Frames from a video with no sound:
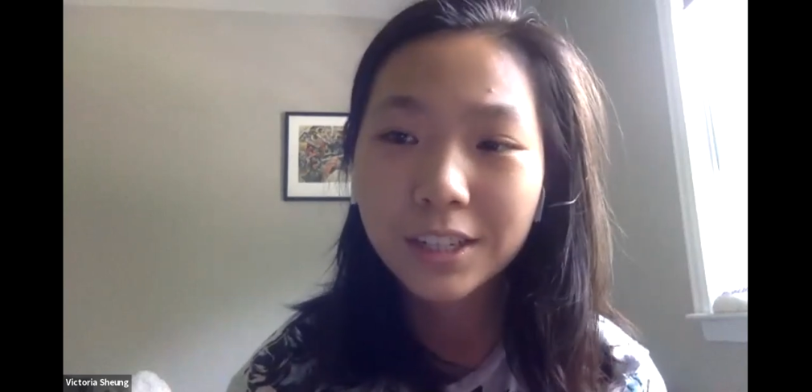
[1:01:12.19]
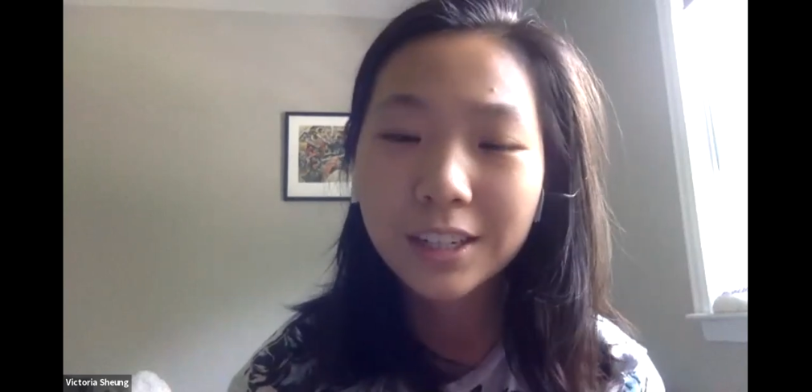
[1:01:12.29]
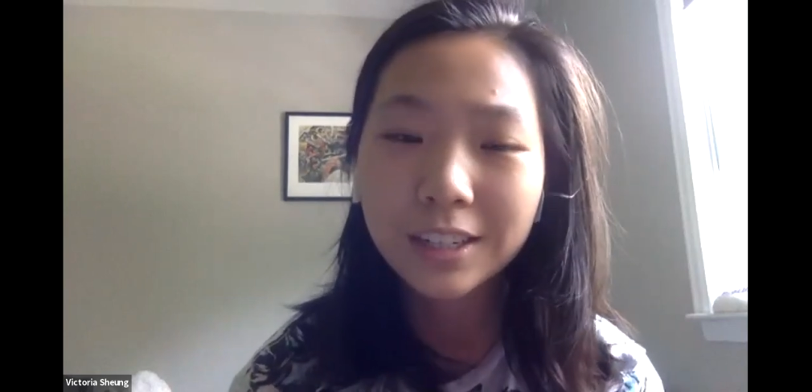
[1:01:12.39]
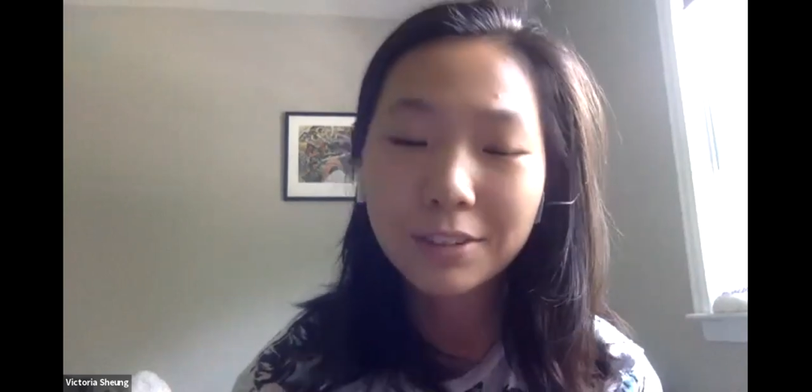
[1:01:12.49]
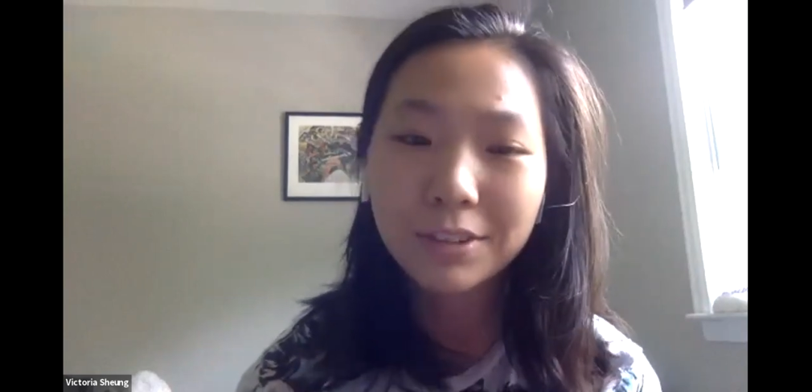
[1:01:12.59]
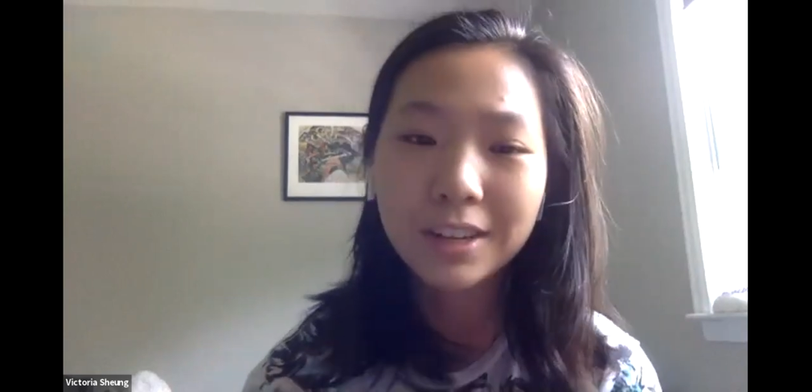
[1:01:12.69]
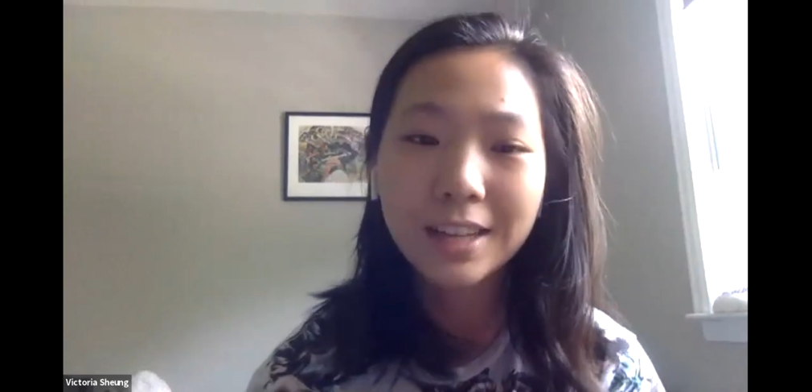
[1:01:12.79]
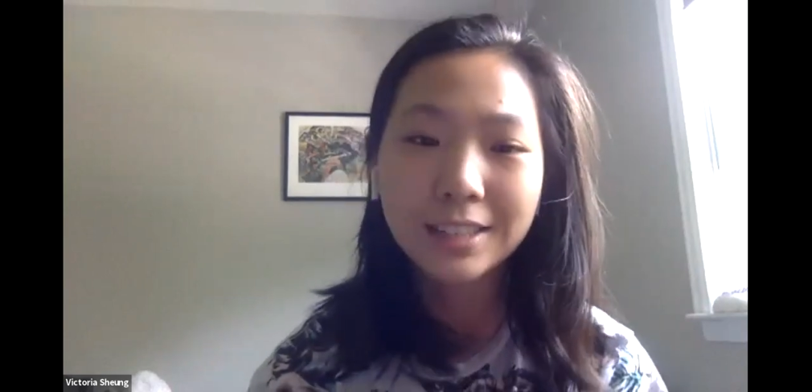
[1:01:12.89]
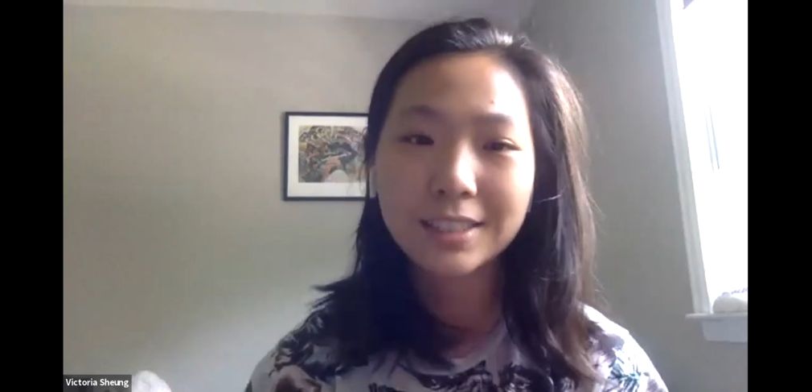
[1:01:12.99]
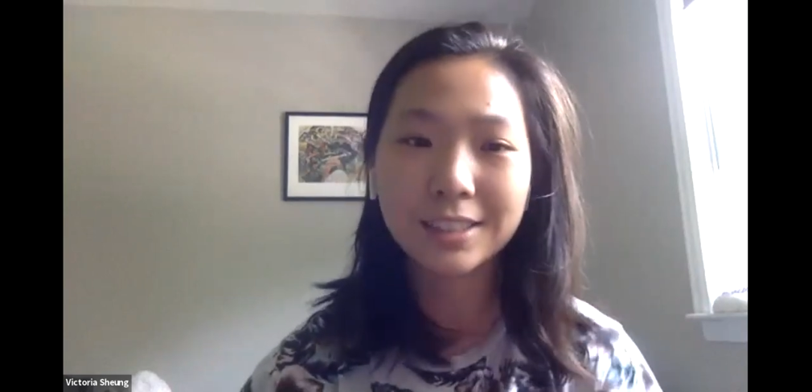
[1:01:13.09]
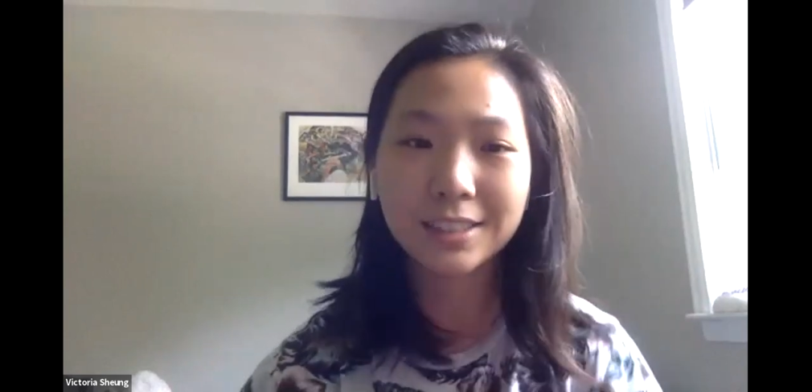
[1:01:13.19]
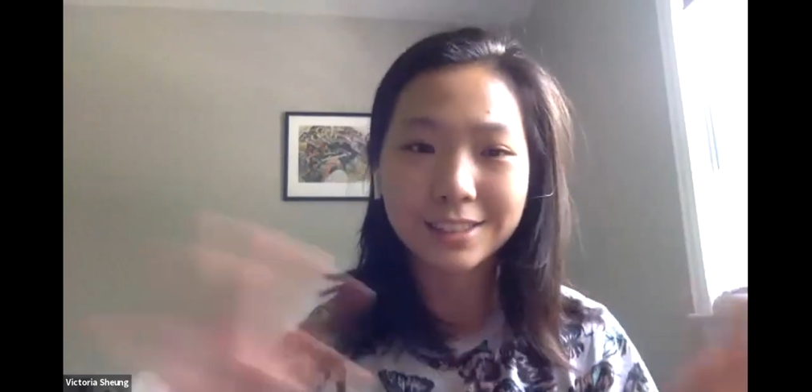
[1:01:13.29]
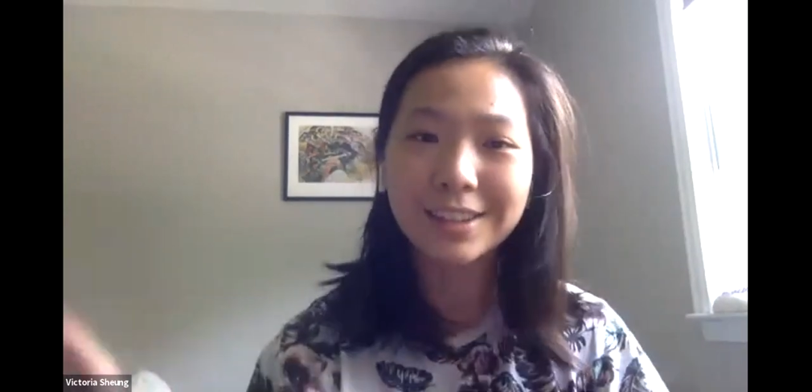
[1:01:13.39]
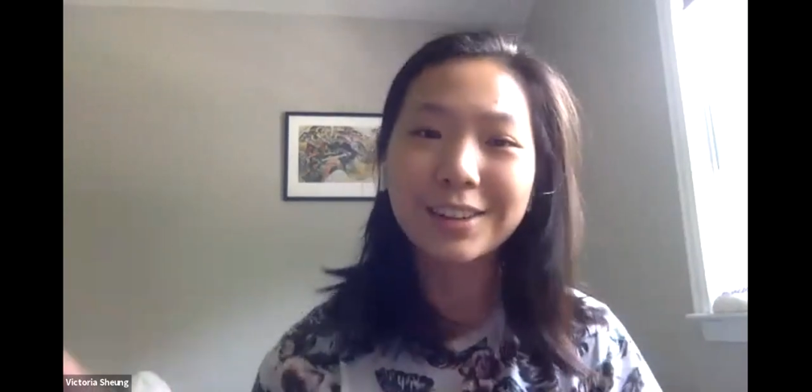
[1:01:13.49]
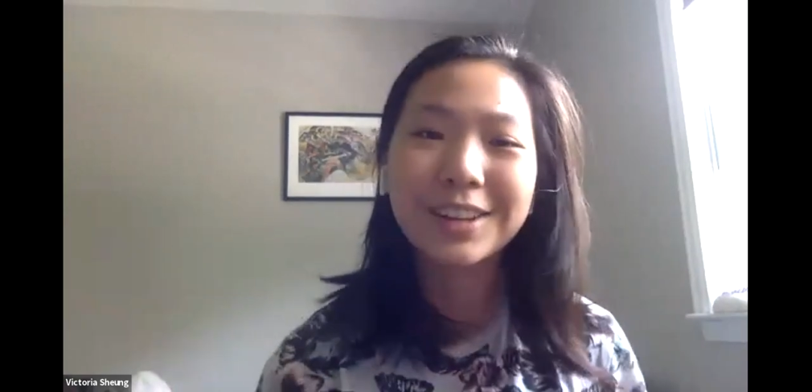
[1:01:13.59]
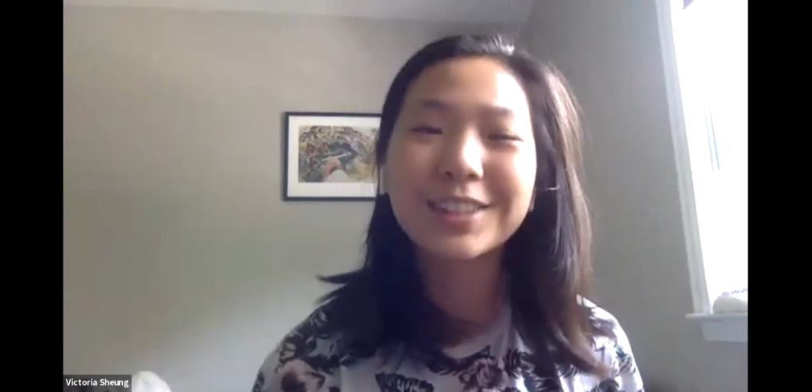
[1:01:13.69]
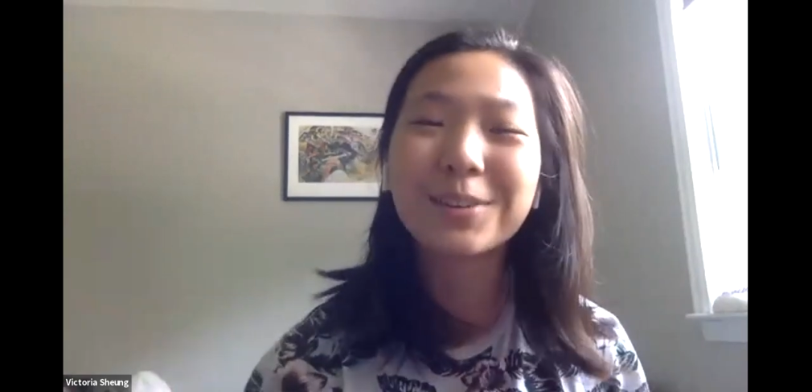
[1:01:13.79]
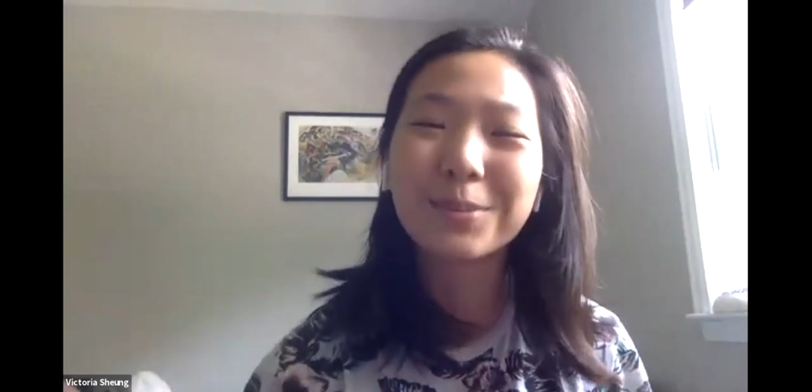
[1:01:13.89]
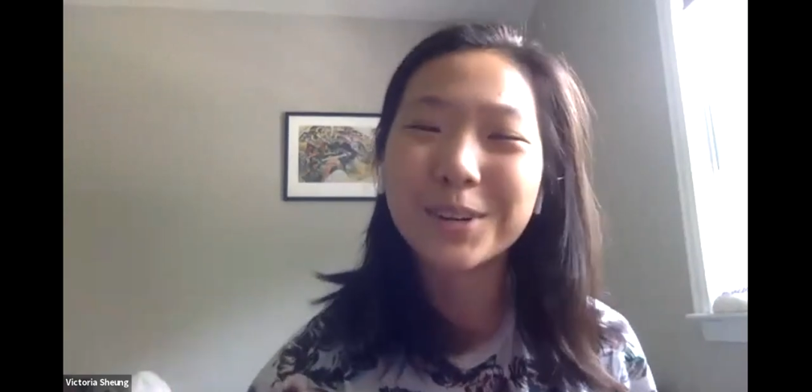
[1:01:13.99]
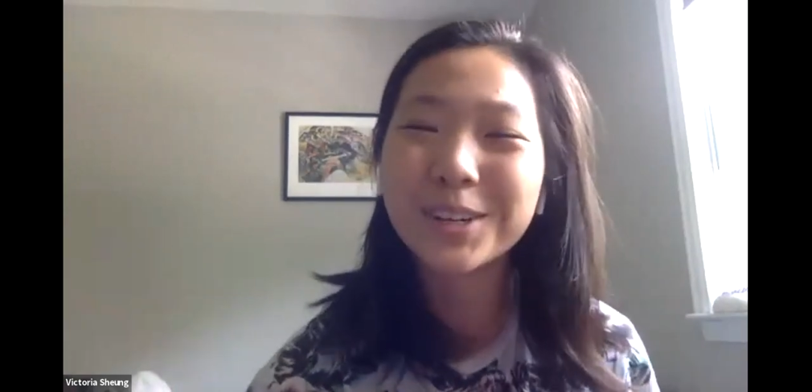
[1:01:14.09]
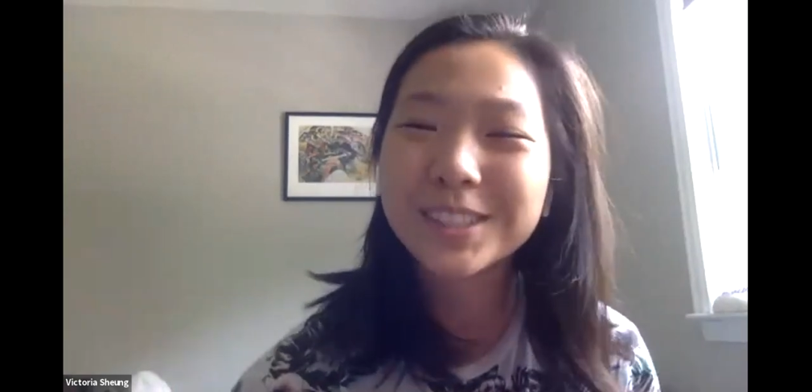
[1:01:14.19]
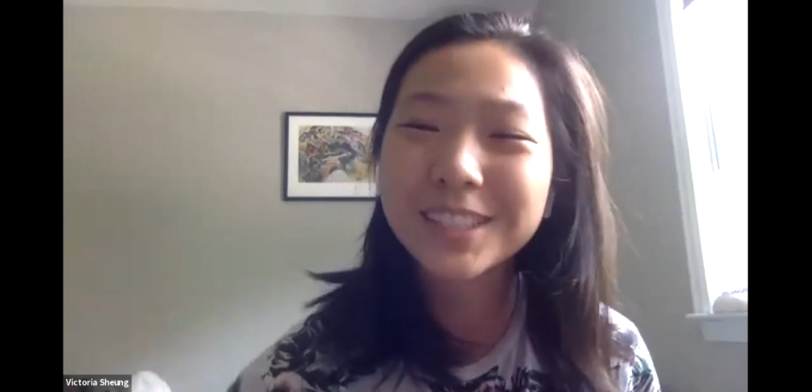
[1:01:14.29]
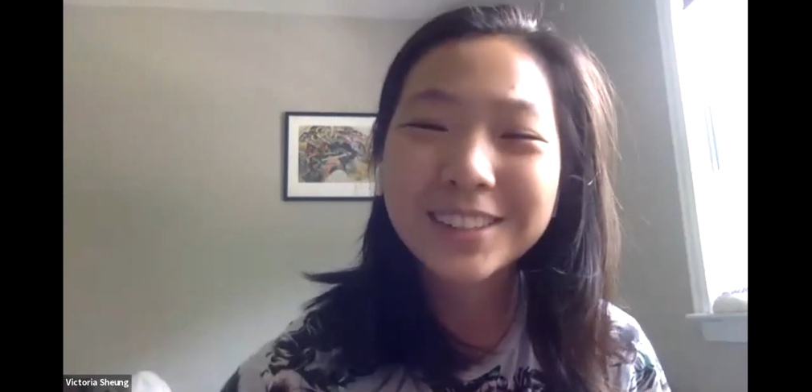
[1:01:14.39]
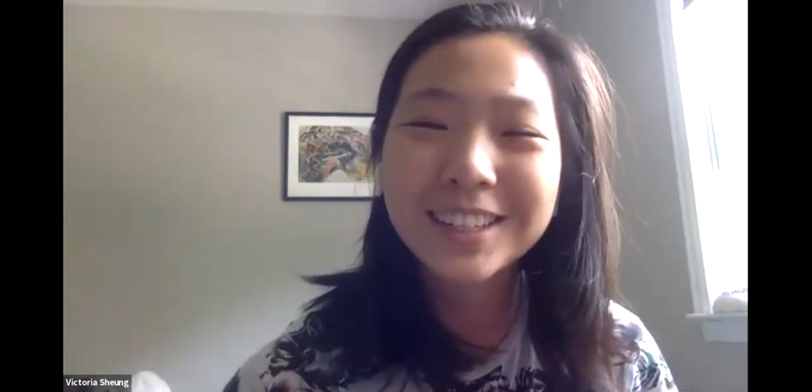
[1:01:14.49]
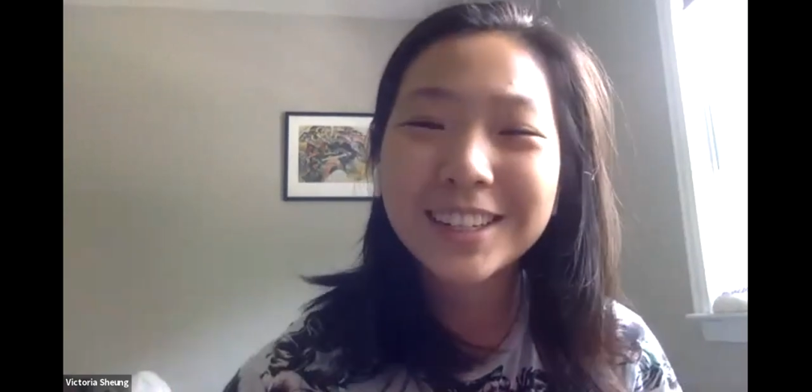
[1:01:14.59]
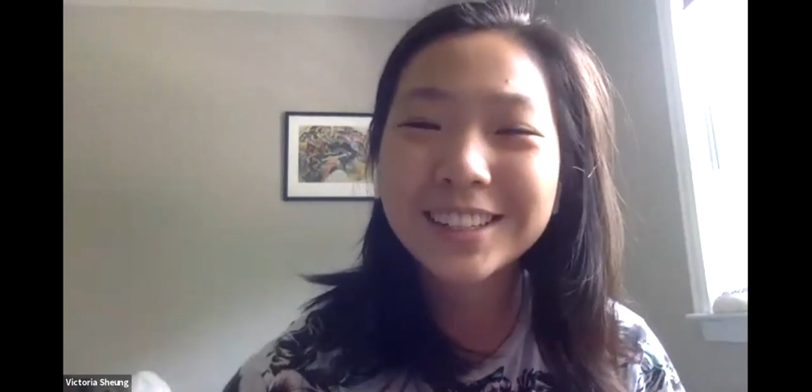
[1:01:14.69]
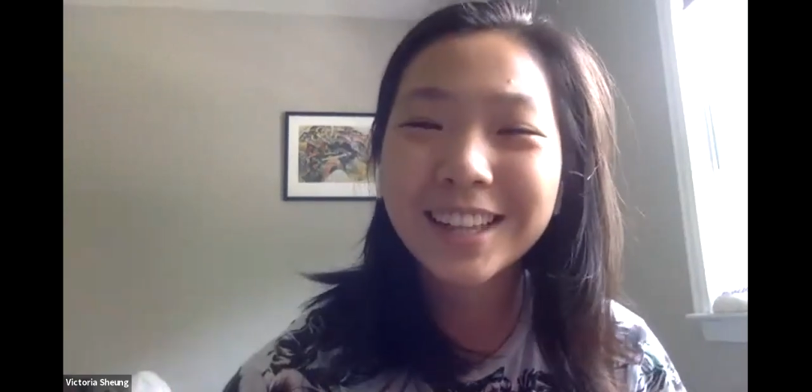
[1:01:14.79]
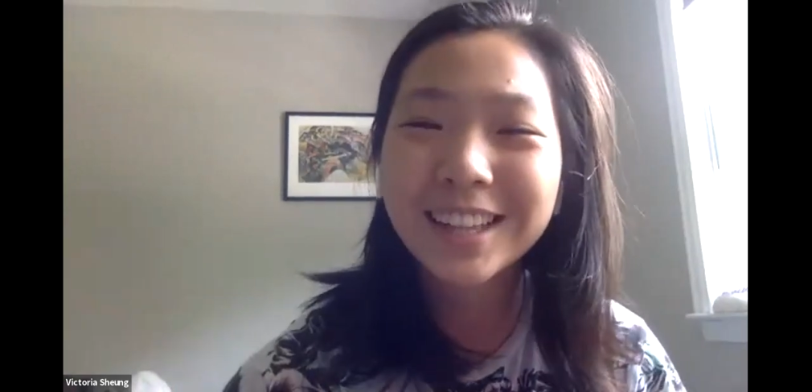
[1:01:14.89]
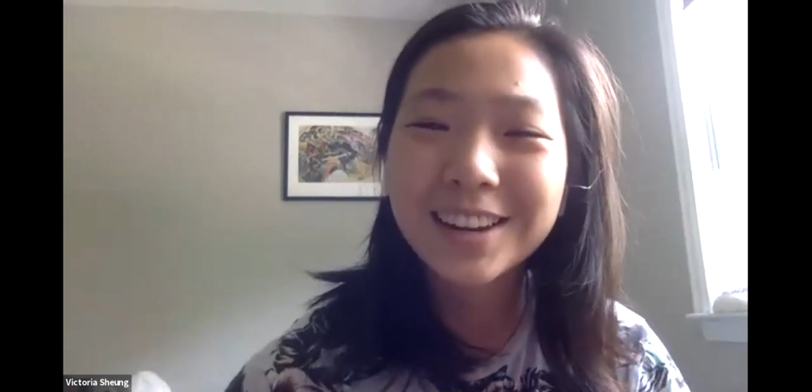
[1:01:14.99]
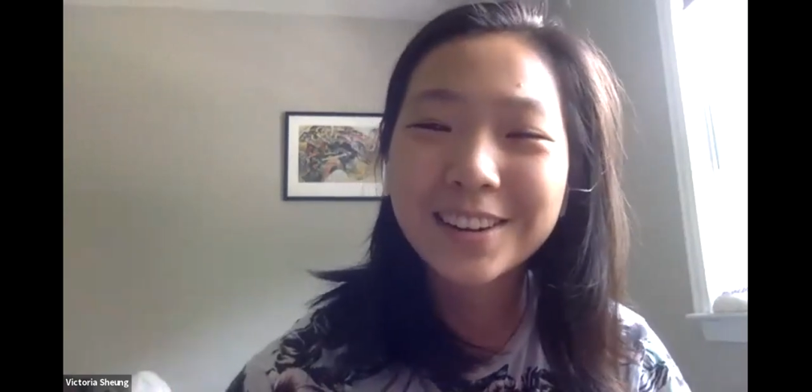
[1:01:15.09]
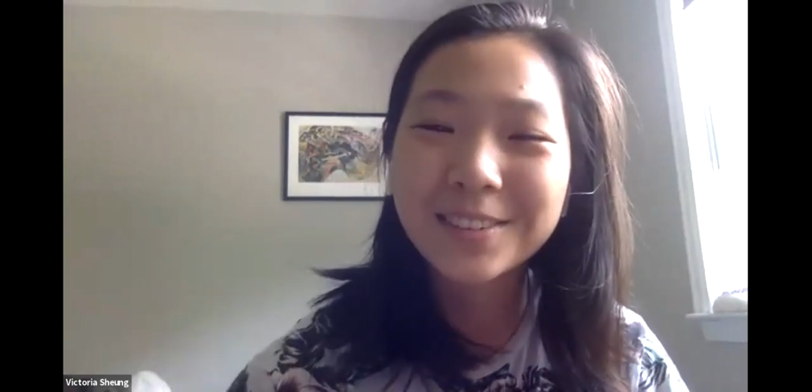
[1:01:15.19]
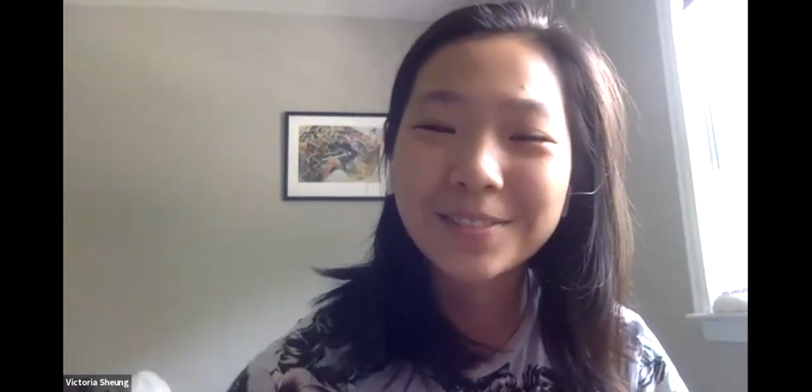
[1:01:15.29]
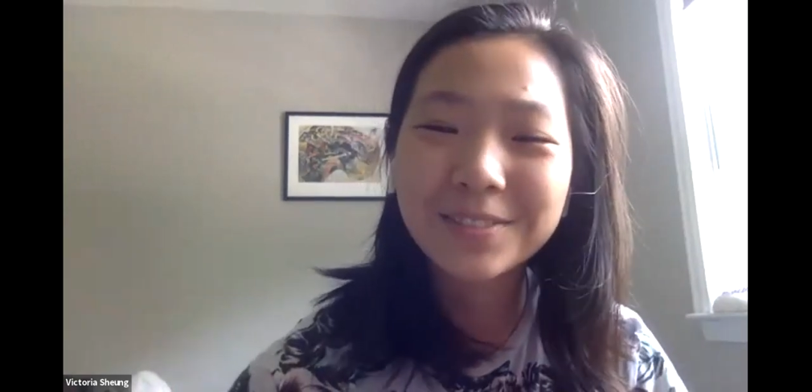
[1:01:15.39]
suddenly realize that there's another world out there that